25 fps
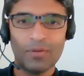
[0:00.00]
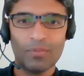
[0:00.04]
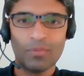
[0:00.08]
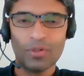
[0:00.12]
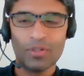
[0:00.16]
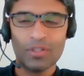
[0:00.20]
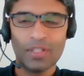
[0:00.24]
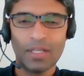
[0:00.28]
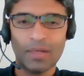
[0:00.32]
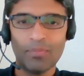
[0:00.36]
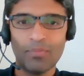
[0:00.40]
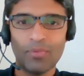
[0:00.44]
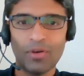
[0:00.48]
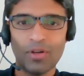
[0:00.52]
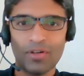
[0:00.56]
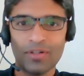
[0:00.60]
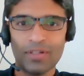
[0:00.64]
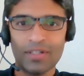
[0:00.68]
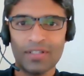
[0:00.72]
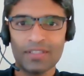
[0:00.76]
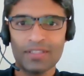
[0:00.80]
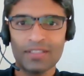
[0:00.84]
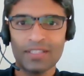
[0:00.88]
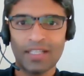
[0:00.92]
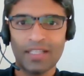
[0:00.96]
for both the
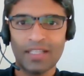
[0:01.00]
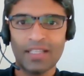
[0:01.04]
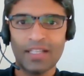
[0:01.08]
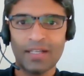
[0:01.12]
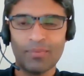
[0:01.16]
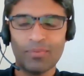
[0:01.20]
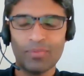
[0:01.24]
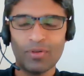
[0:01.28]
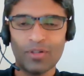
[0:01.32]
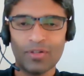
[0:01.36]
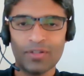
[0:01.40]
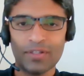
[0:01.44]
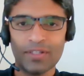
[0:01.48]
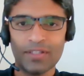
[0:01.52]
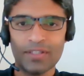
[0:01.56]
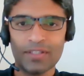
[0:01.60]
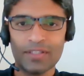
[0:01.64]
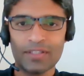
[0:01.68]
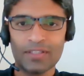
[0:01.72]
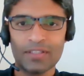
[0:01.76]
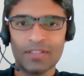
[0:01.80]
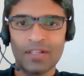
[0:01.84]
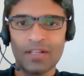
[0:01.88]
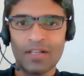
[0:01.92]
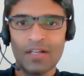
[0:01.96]
employers and the
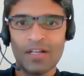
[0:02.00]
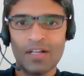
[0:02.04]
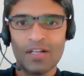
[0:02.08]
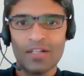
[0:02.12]
employees.